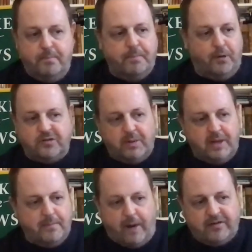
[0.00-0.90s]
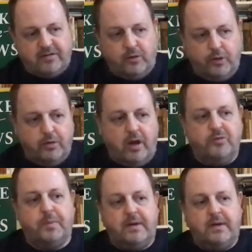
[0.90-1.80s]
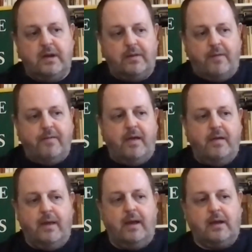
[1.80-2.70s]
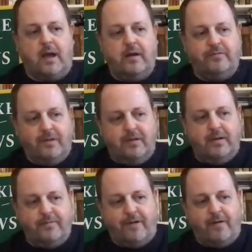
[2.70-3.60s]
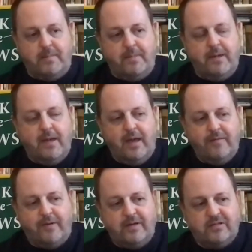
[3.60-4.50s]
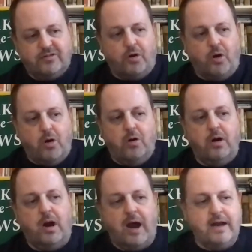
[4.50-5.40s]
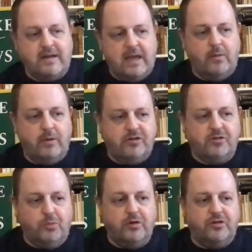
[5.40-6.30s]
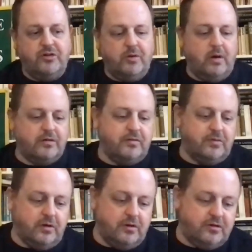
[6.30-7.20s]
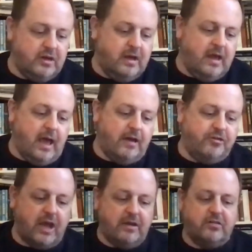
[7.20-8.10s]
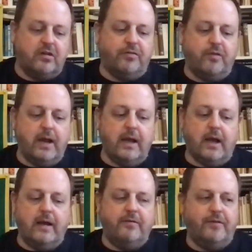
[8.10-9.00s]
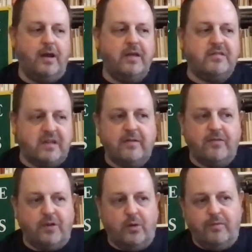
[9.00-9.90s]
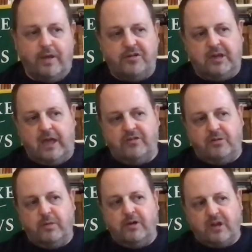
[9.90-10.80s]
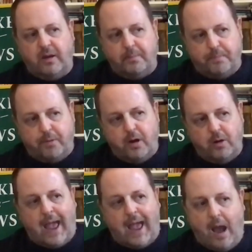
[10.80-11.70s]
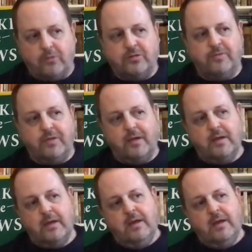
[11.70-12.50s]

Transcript: possibly impractical, who knows, but you know, a very strong idea which would do a lot of good. And Jake just offering a kind of holistic view of education, which kind of broke out of the